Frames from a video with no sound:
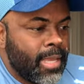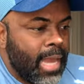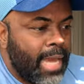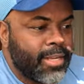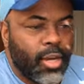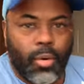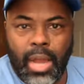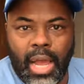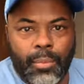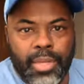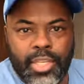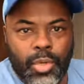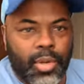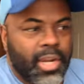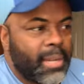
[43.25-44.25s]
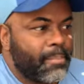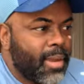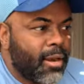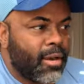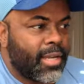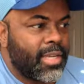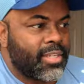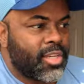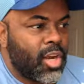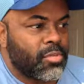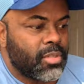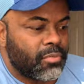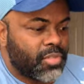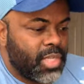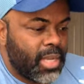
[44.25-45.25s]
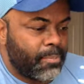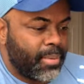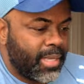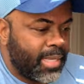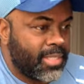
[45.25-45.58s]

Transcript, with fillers: I know how we do it in America in terms of tipping.